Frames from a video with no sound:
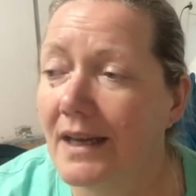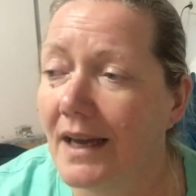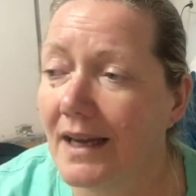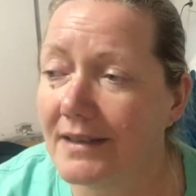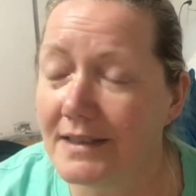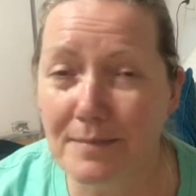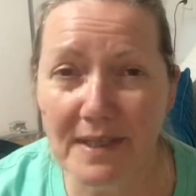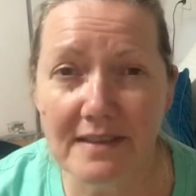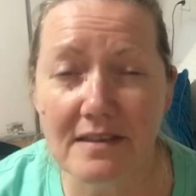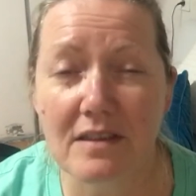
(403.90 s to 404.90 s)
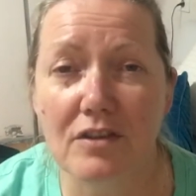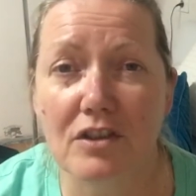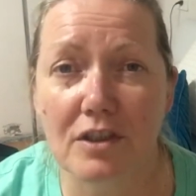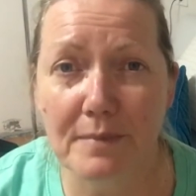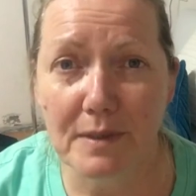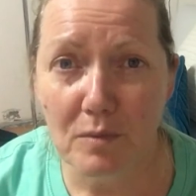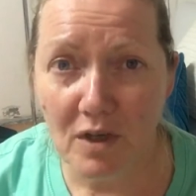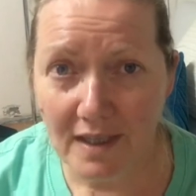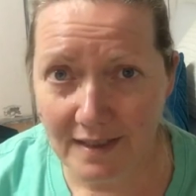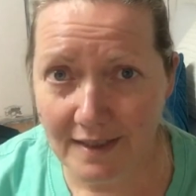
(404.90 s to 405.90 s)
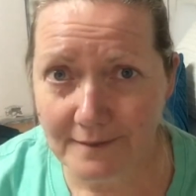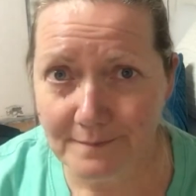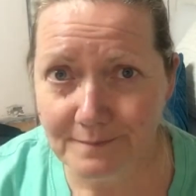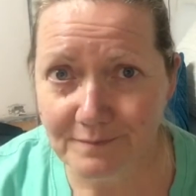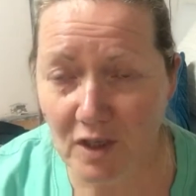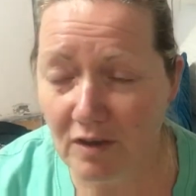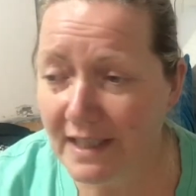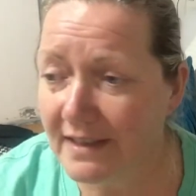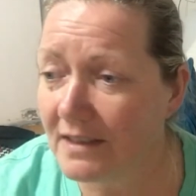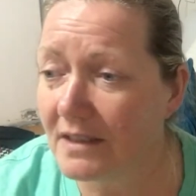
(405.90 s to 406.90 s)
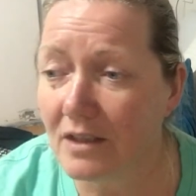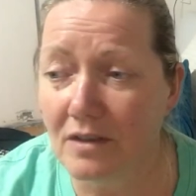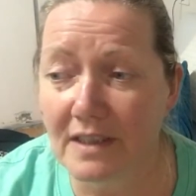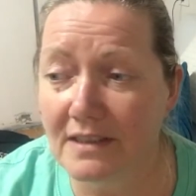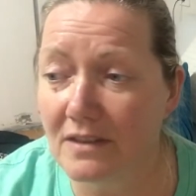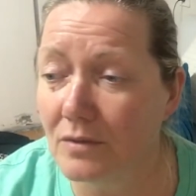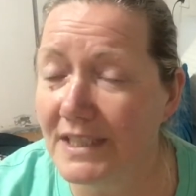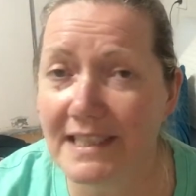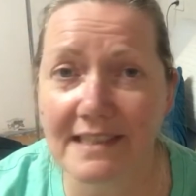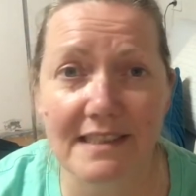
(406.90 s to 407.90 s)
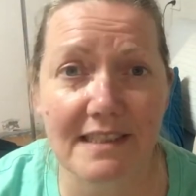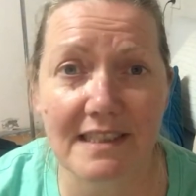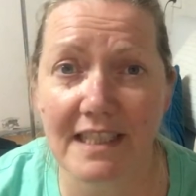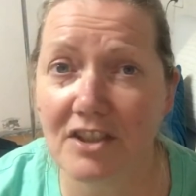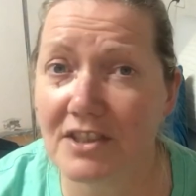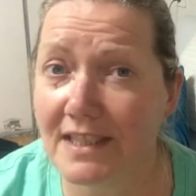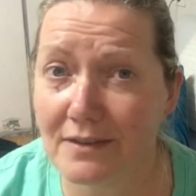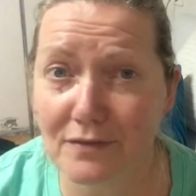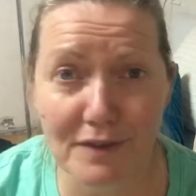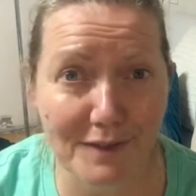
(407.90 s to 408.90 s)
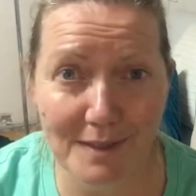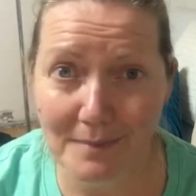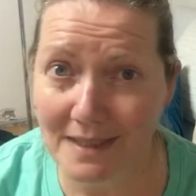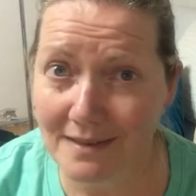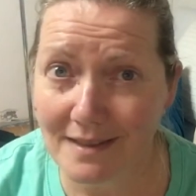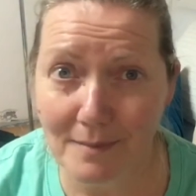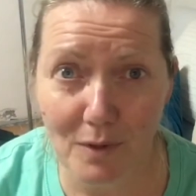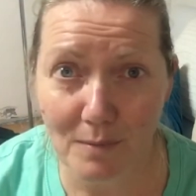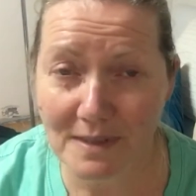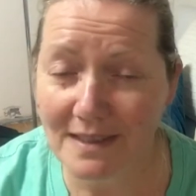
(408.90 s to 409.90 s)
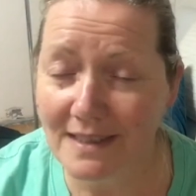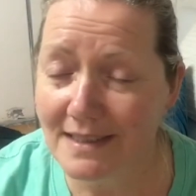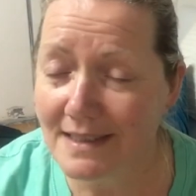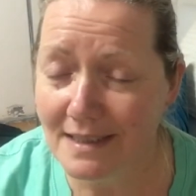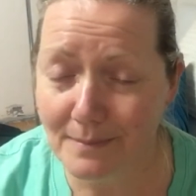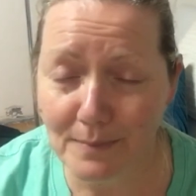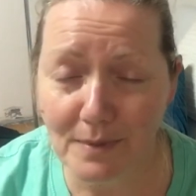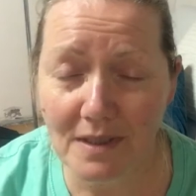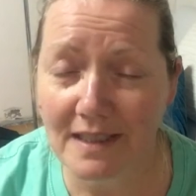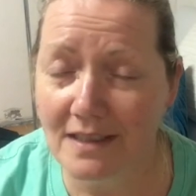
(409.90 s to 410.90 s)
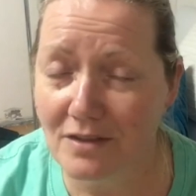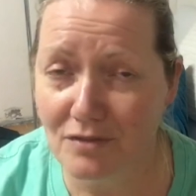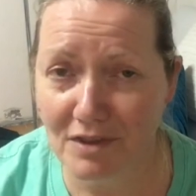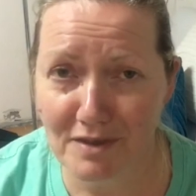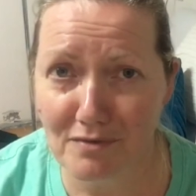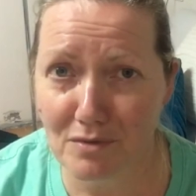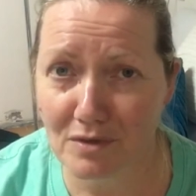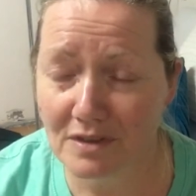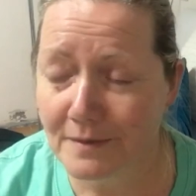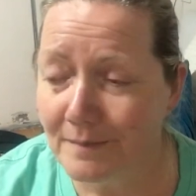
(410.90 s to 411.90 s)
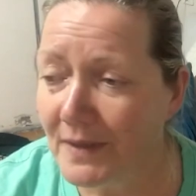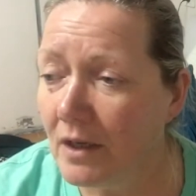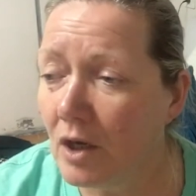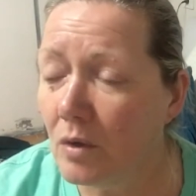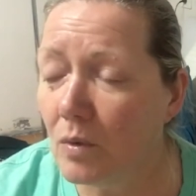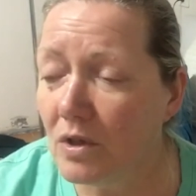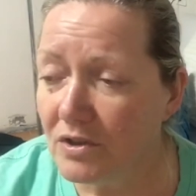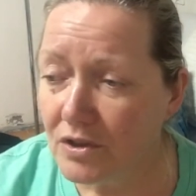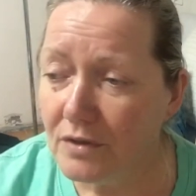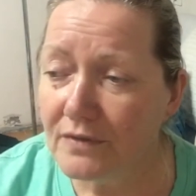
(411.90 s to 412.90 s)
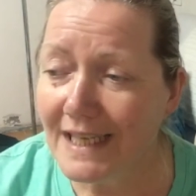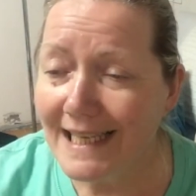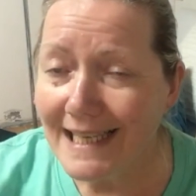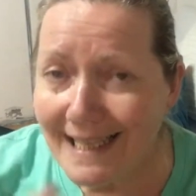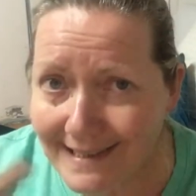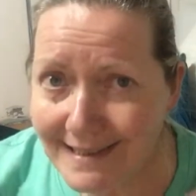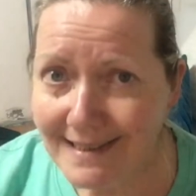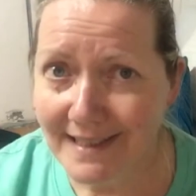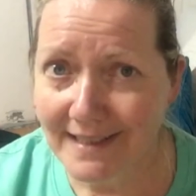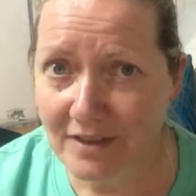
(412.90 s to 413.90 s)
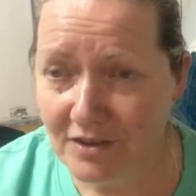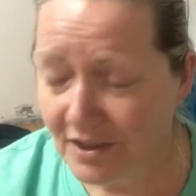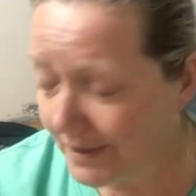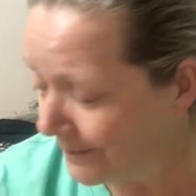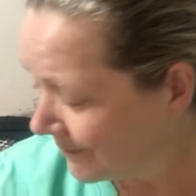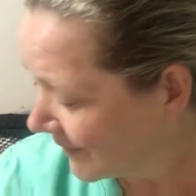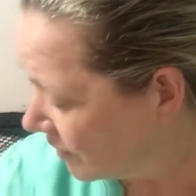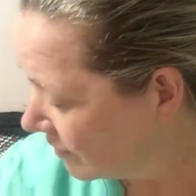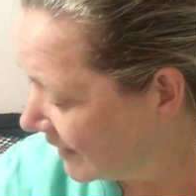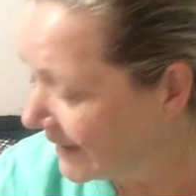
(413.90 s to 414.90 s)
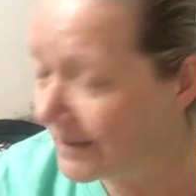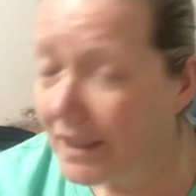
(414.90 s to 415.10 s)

and the space that you're going to be working in. All right, this only needs to take you 10-15 minutes, I promise. It's simple and it's straightforward. Once you've cleansed the energy, all right,